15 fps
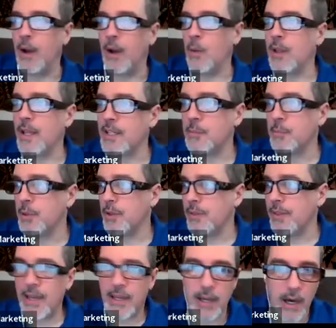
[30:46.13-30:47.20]
I would like to
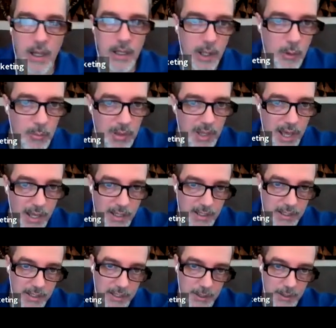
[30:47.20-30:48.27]
put that call out
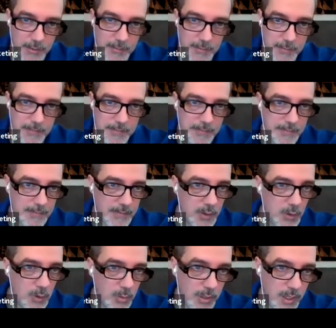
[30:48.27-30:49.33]
block here.
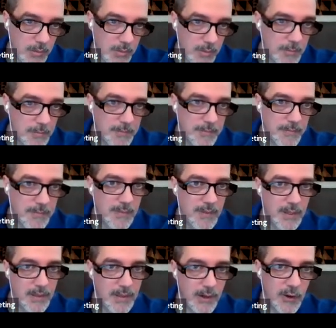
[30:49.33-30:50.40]
No problem.
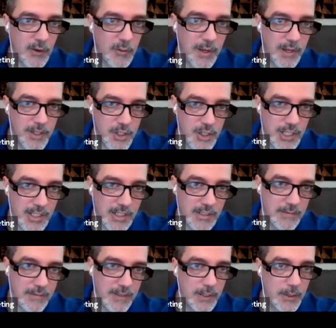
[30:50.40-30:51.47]
There's my
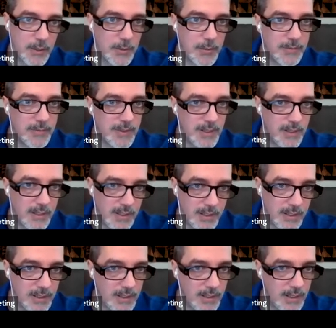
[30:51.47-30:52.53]
sheet view.
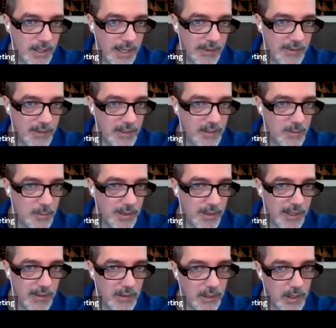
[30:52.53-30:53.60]
I'll ask it to
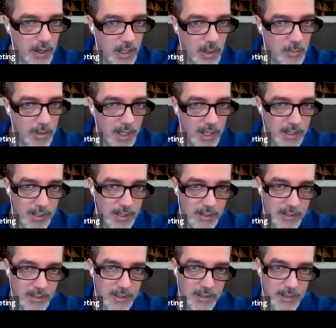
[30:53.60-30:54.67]
place a call out block.
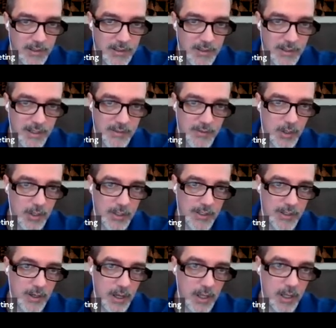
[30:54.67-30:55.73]
I've
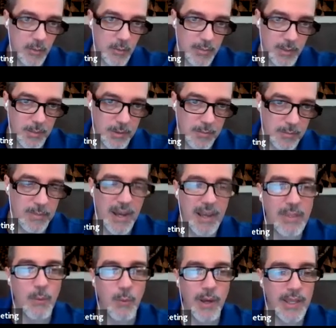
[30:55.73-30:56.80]
called it call out bubble.
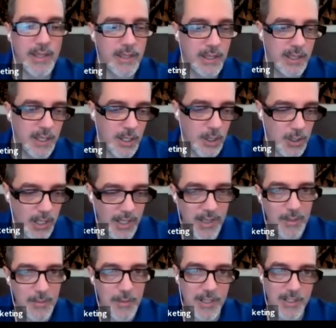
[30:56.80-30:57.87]
By the way, you're
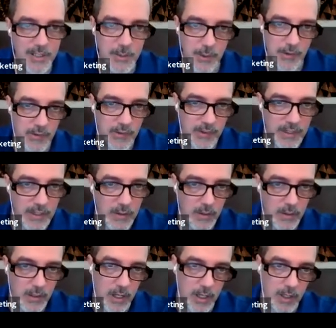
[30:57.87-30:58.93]
not limited to a
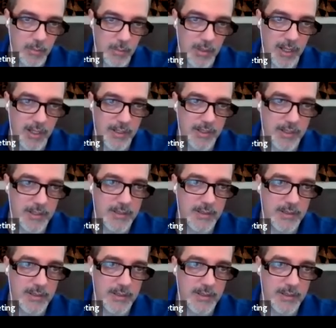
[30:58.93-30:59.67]
single call out block.